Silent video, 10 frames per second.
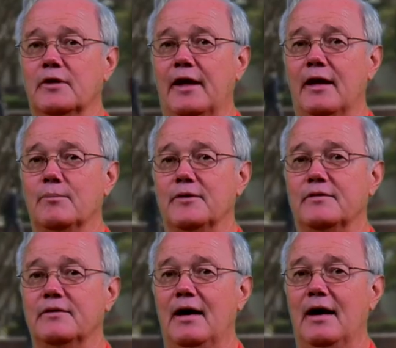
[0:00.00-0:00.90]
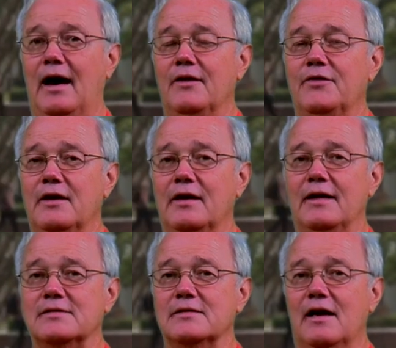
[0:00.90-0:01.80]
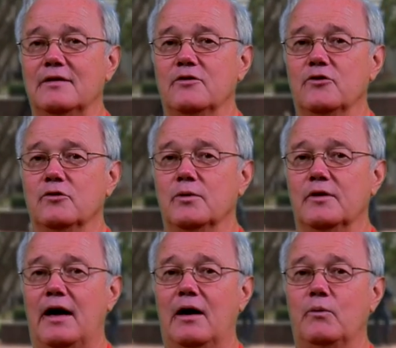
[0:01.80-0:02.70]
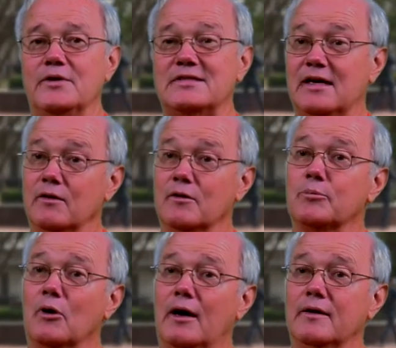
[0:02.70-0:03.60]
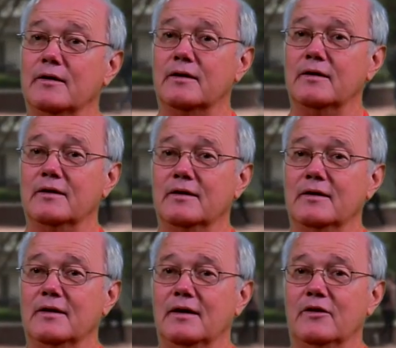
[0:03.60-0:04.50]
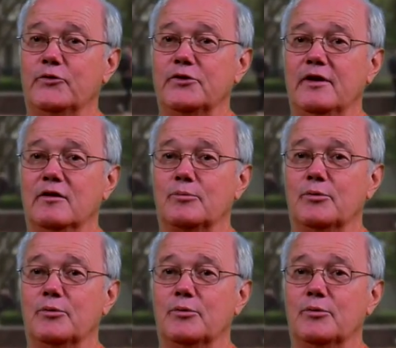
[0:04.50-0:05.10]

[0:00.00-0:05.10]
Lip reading: on campus, I think it has a lot to do with how we sell a product. If we sell a